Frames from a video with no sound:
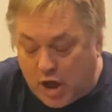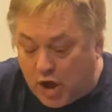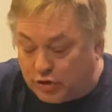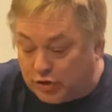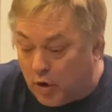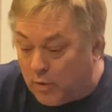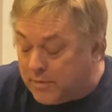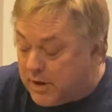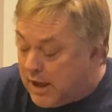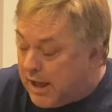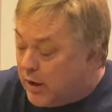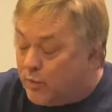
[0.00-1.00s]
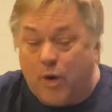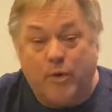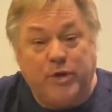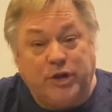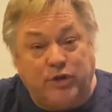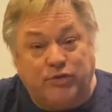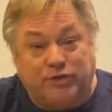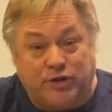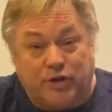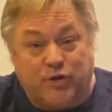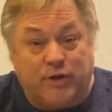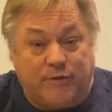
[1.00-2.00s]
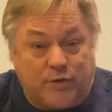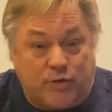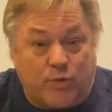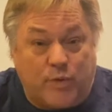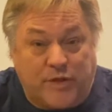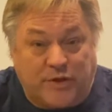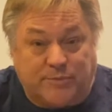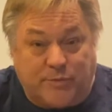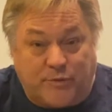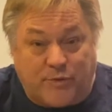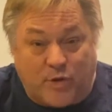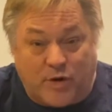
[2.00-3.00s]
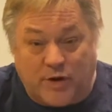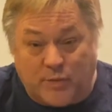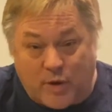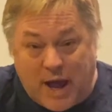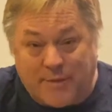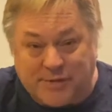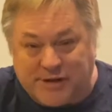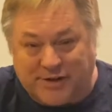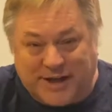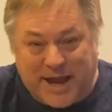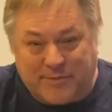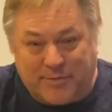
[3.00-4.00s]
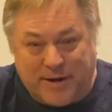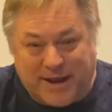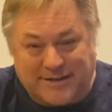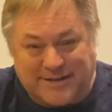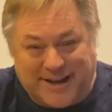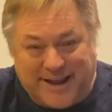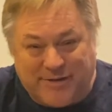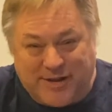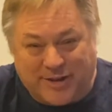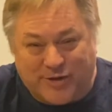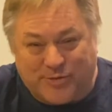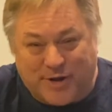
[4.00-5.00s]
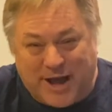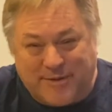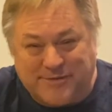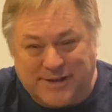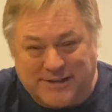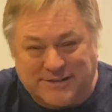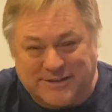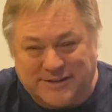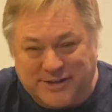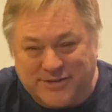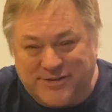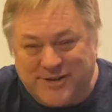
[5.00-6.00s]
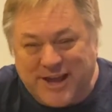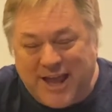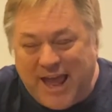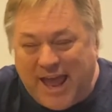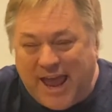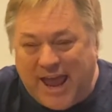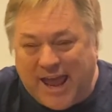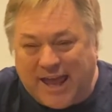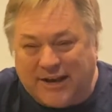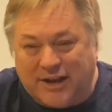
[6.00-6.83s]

So what we used to do, and if you were with us before, and Rob is our cameraman today. Hello, Rob. Nice to see you. And